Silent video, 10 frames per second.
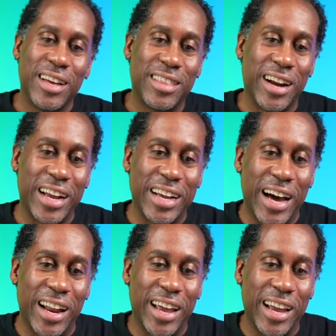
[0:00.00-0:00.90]
that I
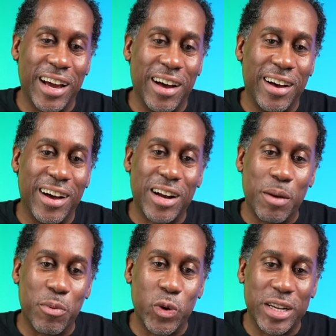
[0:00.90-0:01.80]
got a, uh, a
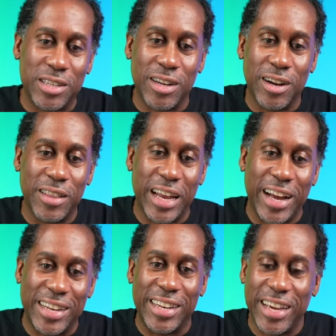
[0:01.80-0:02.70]
couple weeks ago that
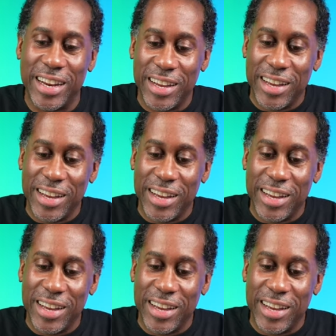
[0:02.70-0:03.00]
I did.